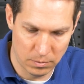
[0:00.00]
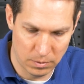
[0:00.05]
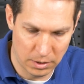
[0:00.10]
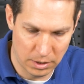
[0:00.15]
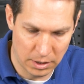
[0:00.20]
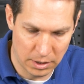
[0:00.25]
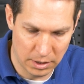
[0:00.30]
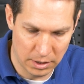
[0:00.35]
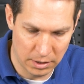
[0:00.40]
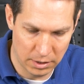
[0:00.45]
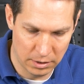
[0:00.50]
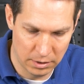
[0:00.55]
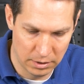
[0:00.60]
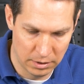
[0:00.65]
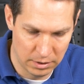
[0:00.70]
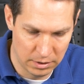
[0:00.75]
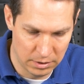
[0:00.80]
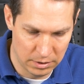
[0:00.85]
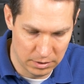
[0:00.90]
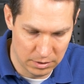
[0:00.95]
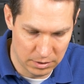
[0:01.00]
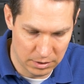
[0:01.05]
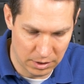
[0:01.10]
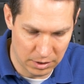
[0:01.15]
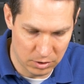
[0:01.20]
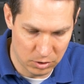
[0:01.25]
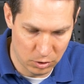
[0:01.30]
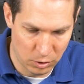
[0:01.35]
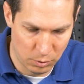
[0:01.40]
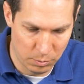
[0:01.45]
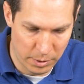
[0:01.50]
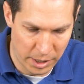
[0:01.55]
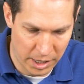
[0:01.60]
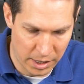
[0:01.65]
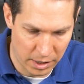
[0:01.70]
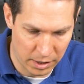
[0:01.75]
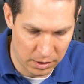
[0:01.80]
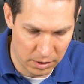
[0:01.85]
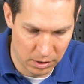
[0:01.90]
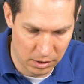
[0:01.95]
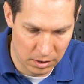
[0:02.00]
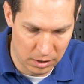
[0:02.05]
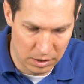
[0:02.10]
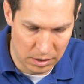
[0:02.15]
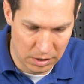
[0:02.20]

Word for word: Why is that so bad?